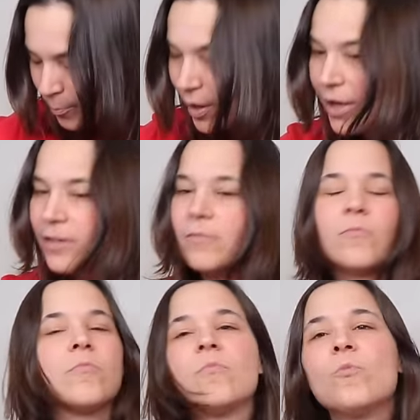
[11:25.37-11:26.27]
but
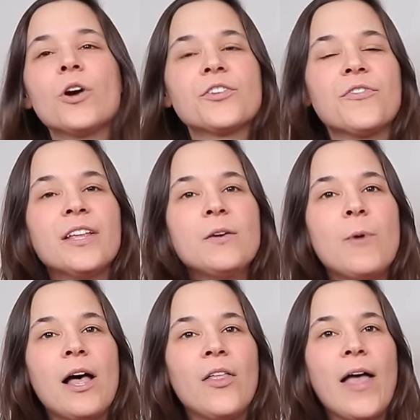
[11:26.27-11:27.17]
works really
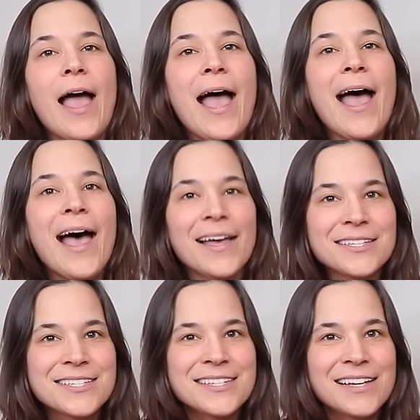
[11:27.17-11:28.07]
well
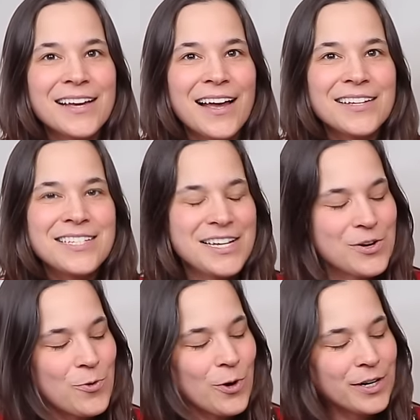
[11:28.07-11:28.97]
as a D
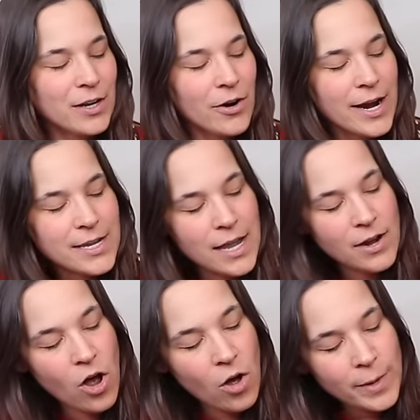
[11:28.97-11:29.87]
chord, all right?
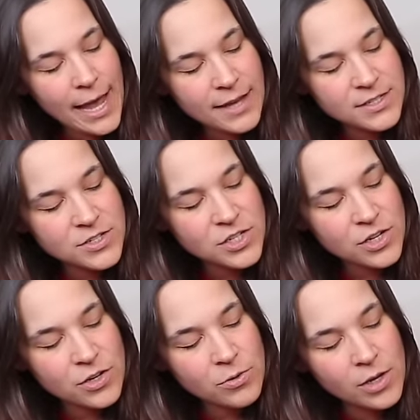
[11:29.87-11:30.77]
And all we had to
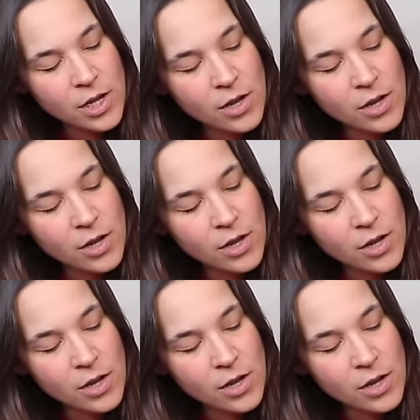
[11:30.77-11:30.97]
do